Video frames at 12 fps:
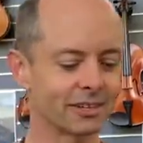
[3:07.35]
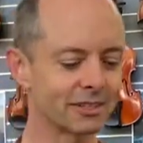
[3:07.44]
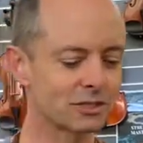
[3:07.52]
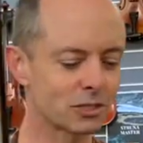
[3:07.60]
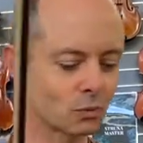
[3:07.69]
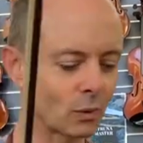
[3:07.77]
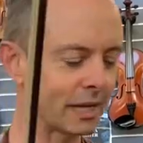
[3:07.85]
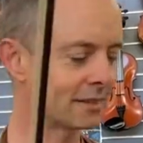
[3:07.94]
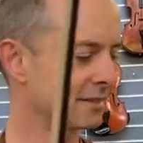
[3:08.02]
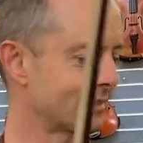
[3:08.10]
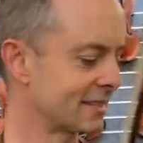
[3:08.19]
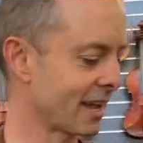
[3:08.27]
and sweet
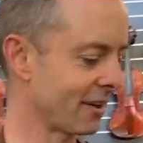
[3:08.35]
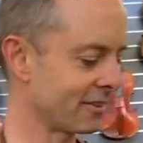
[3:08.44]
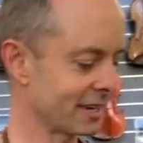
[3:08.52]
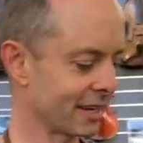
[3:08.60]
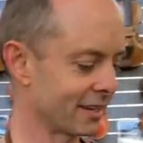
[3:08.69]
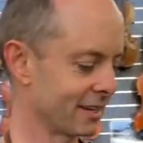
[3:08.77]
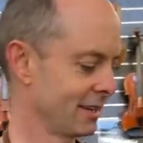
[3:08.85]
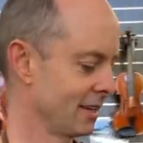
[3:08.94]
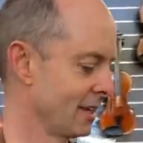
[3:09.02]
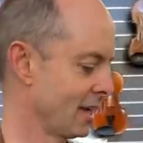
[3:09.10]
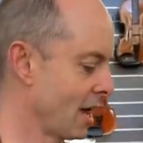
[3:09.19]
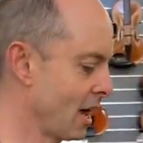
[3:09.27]
sounding.
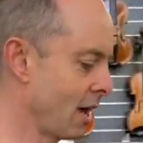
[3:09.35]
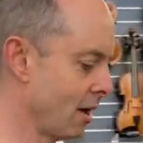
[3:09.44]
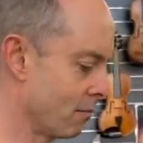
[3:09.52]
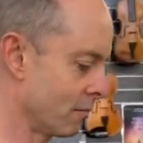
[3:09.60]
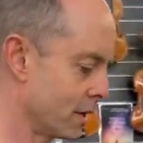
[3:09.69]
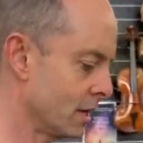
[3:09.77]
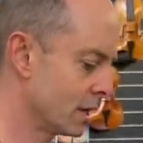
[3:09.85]
Um,